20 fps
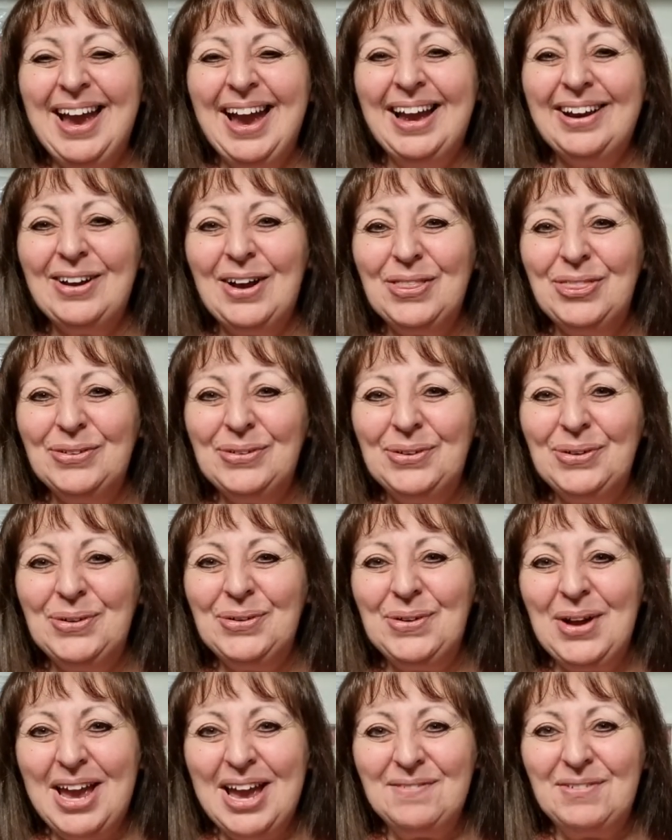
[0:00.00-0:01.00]
And I thought
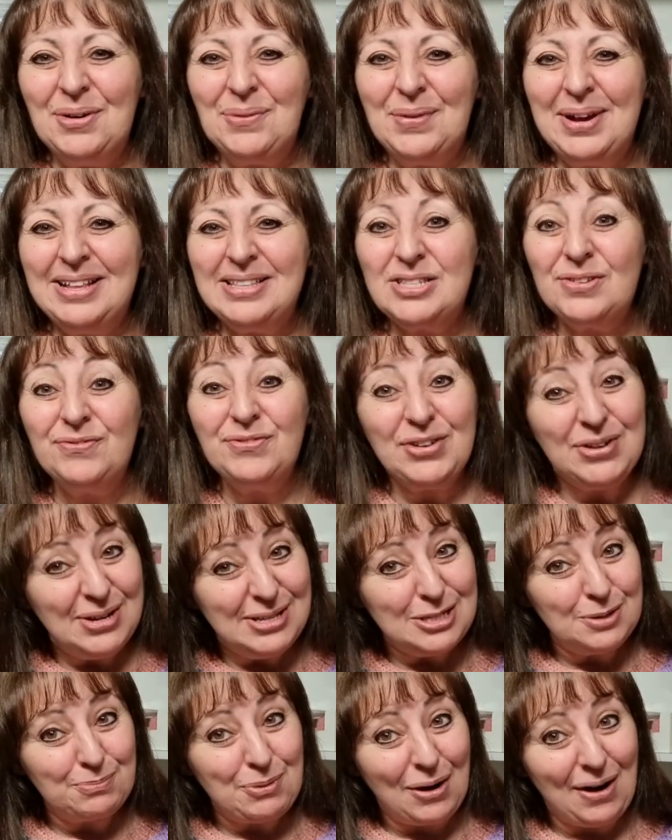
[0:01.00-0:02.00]
whoever wins
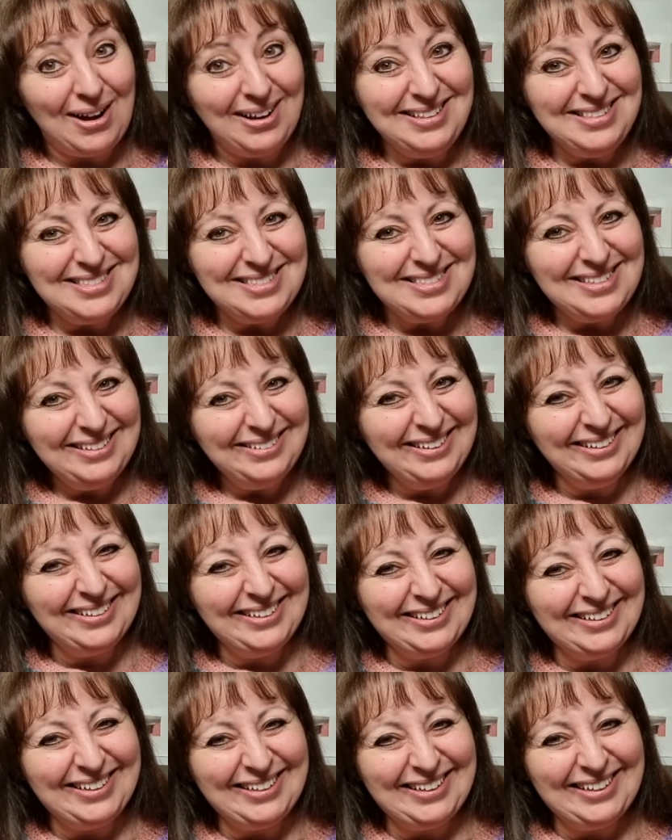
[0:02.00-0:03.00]
first prize,
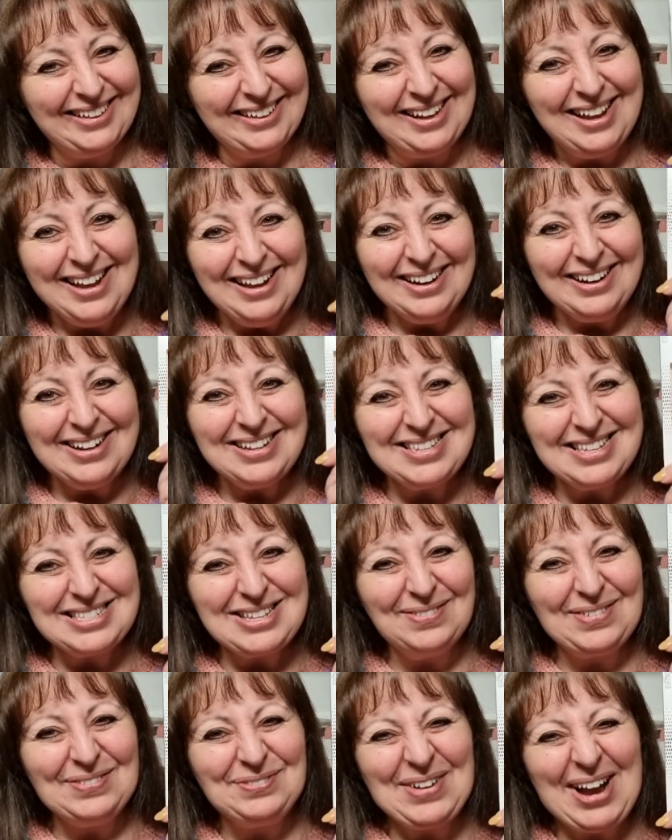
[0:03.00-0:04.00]
because this
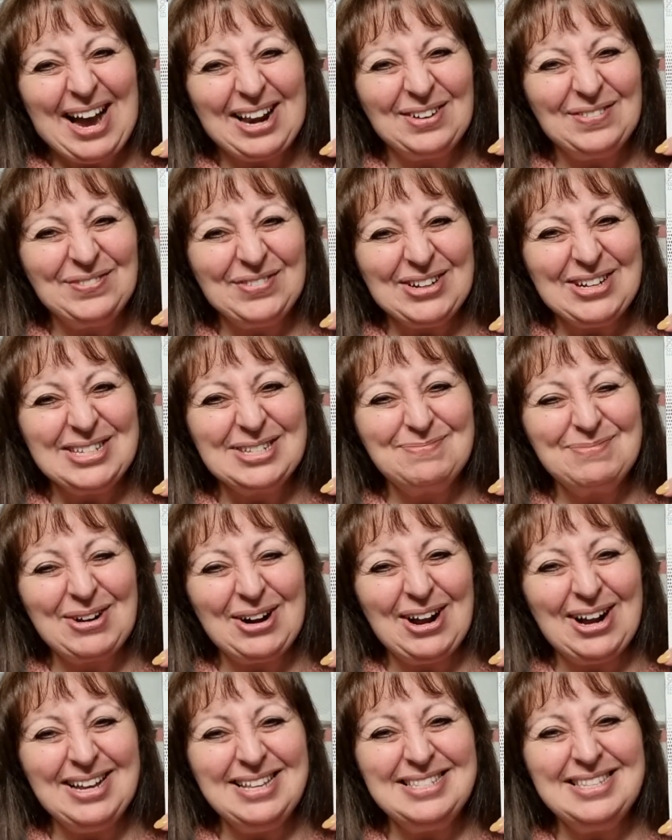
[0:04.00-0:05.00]
will be part of first
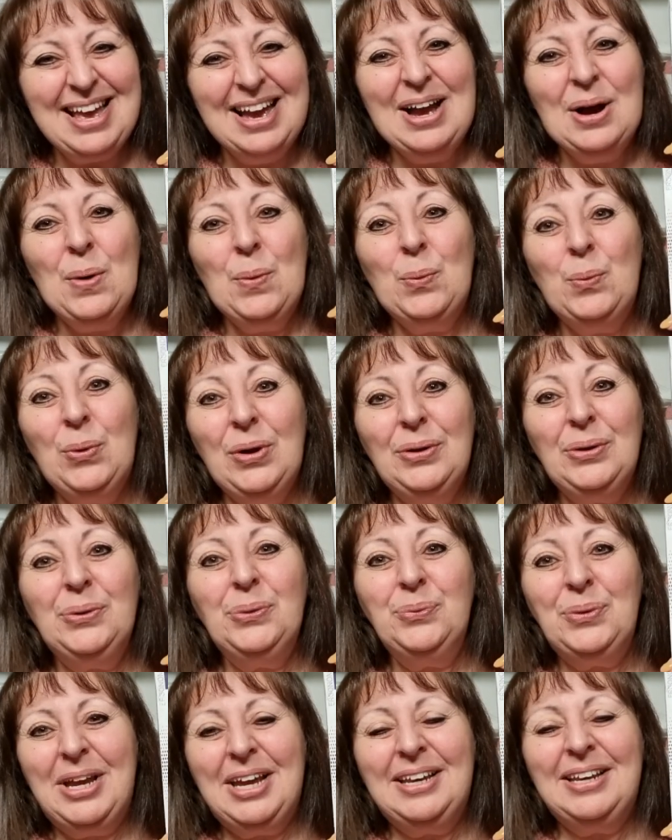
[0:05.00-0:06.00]
prize,
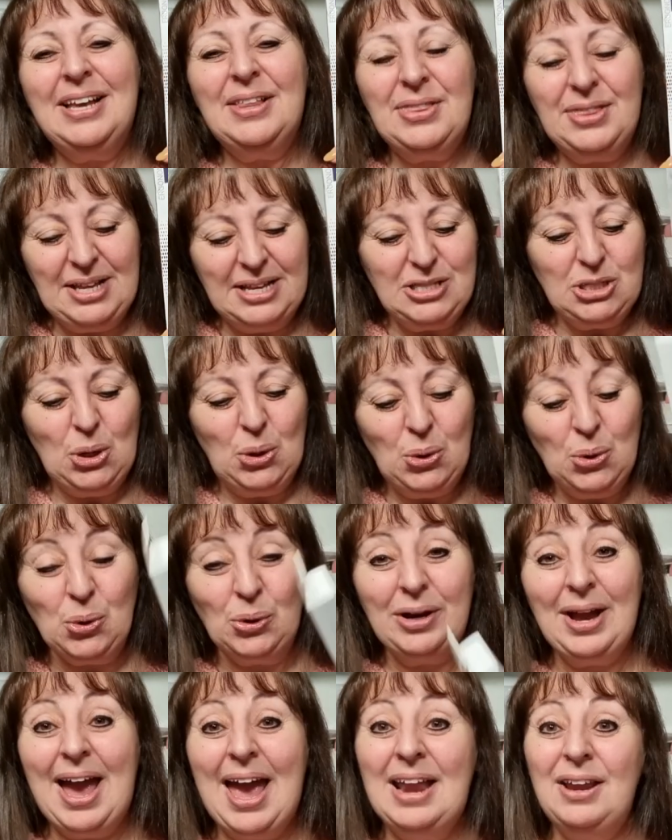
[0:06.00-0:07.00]
will win this
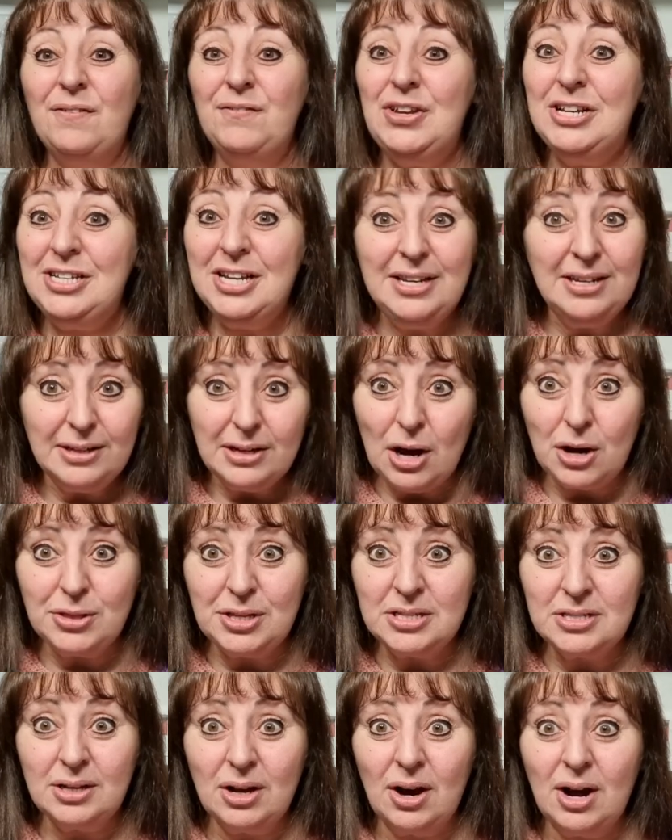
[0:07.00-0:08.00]
hook. And if you didn't know
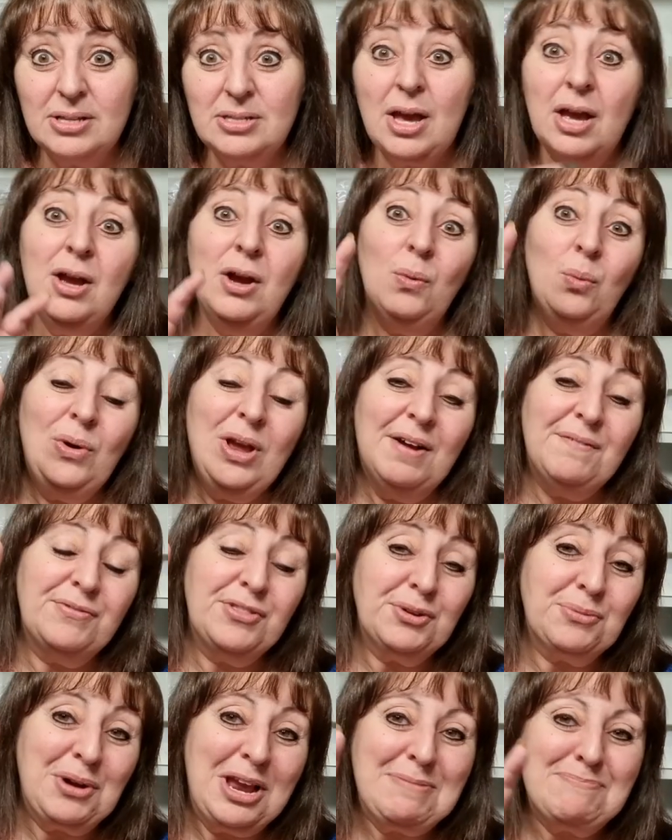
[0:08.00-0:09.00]
this, guys, we have
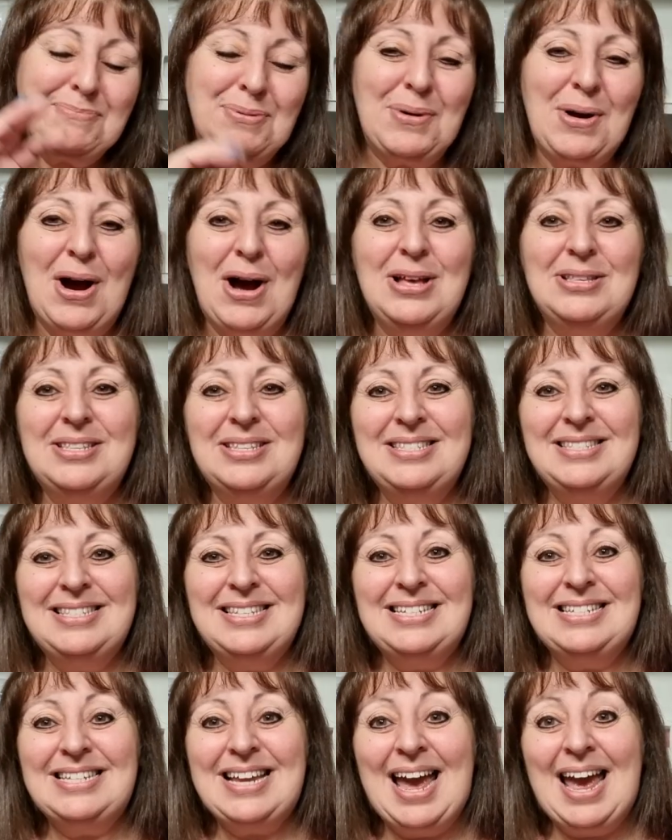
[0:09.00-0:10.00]
three prizes
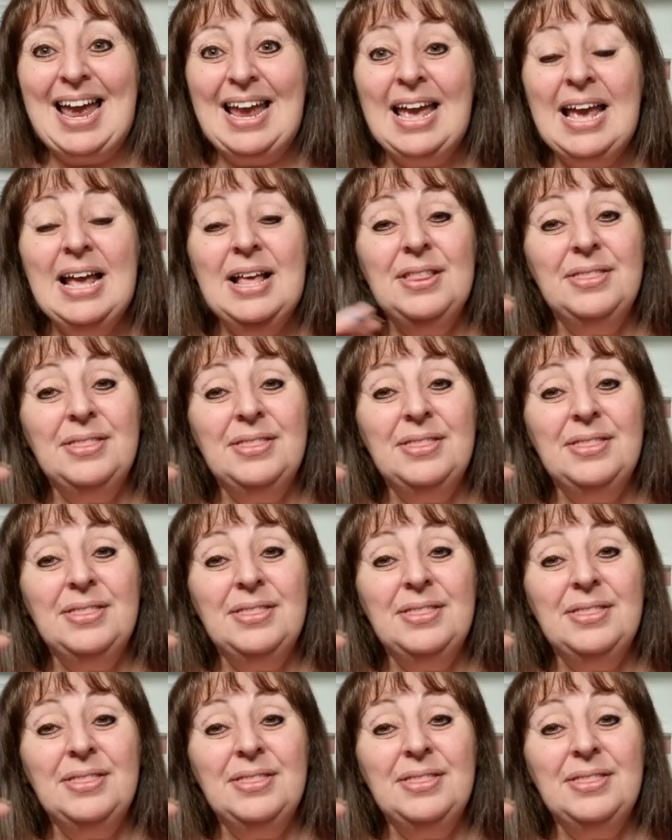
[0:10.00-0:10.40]
today.